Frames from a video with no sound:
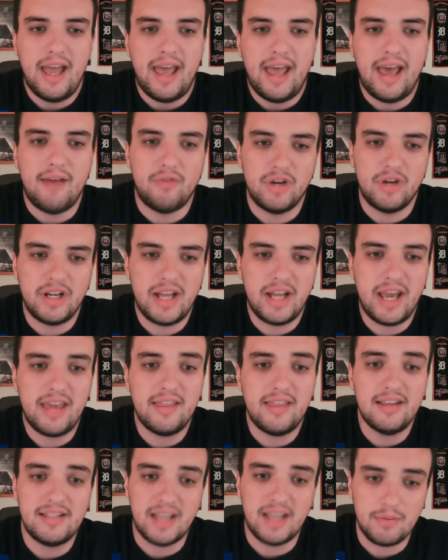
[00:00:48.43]
every day.
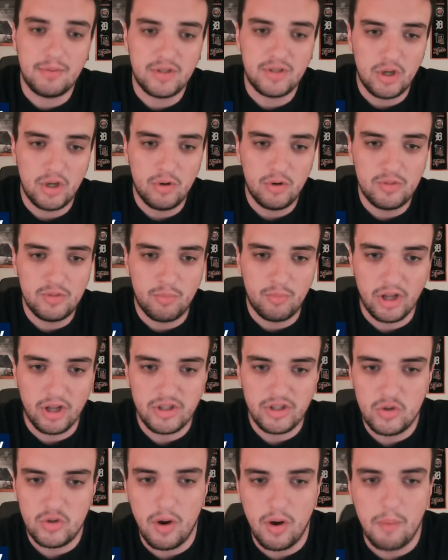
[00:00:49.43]
This episode is
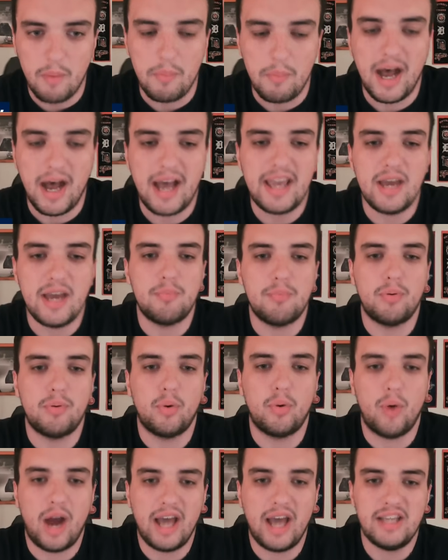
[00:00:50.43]
brought to you by
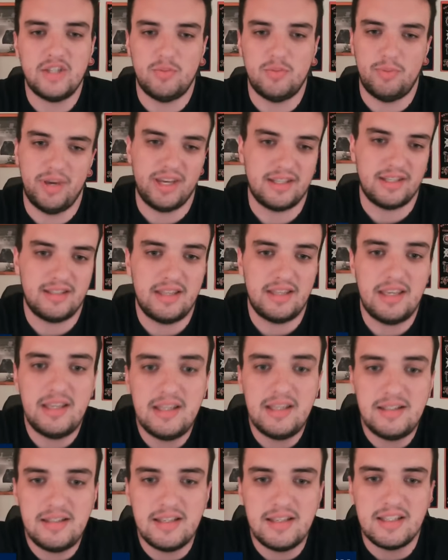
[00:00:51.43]
Prize Picks, the
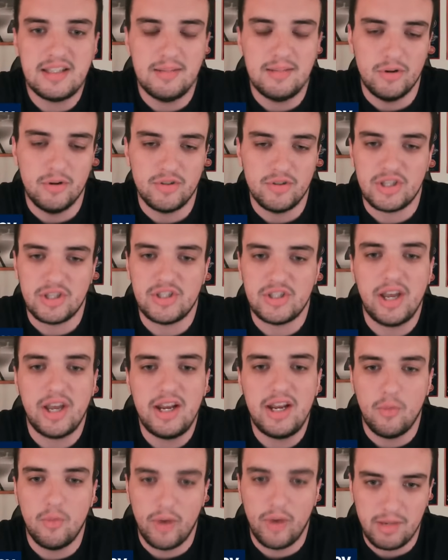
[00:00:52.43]
easiest and most
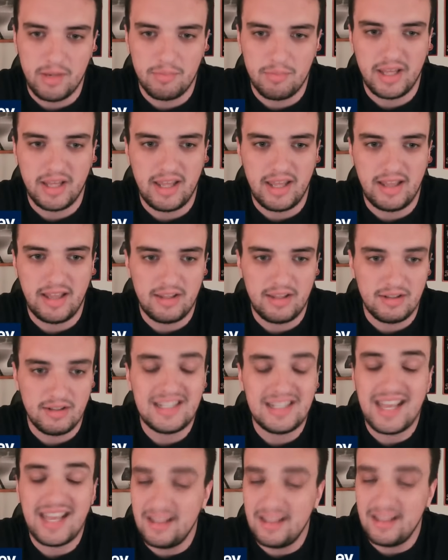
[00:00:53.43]
exciting way to play
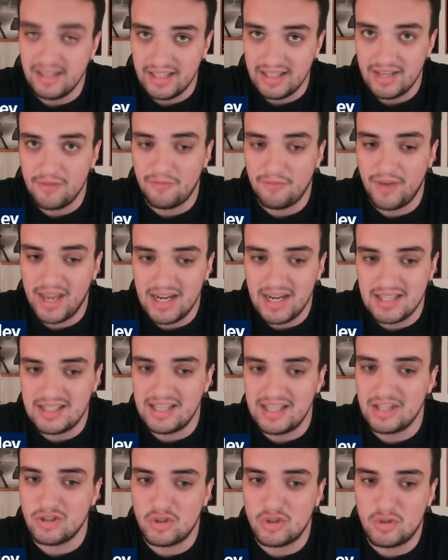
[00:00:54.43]
daily
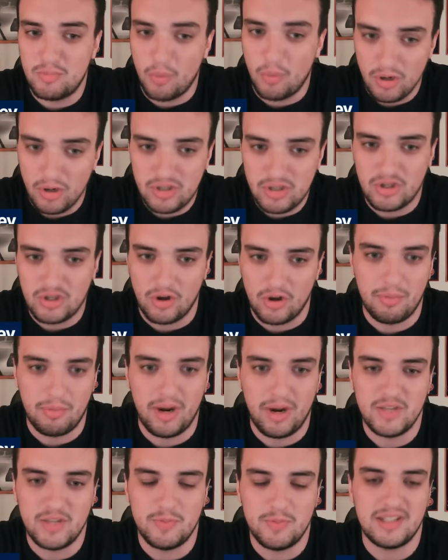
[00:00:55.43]
fantasy sports. Go to
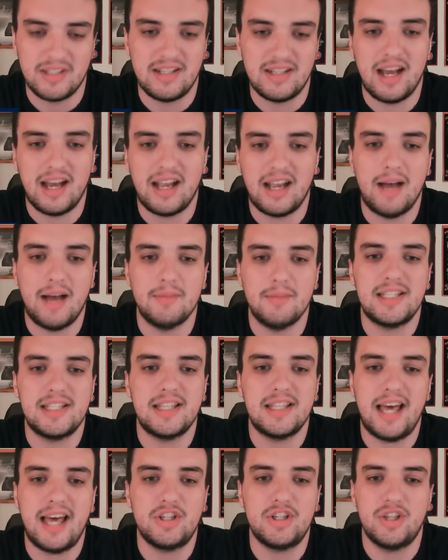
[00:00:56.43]

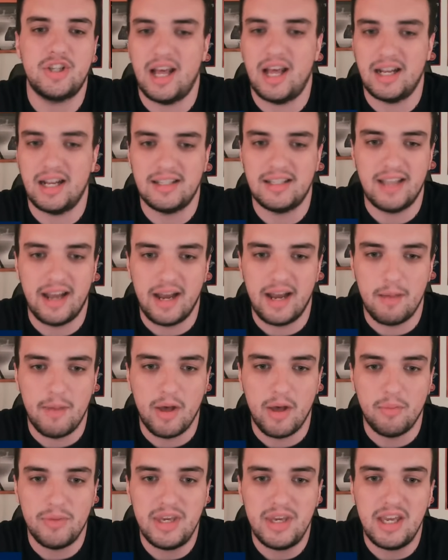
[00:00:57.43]

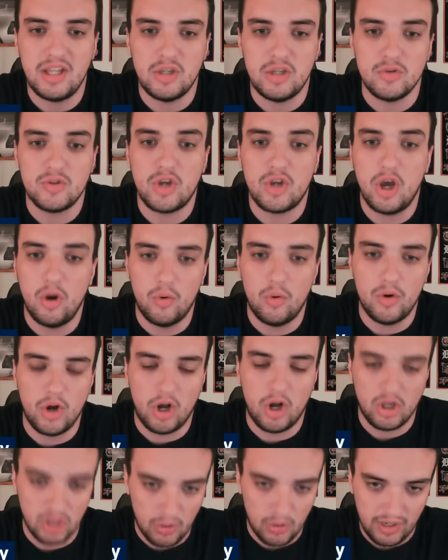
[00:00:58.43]
prizepicks.com/lockedonMLB and use code
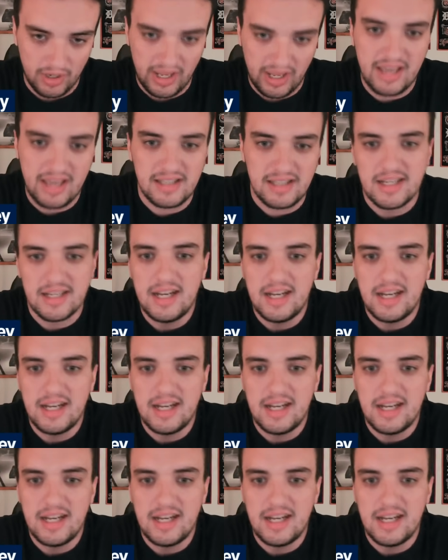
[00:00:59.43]
all lowercase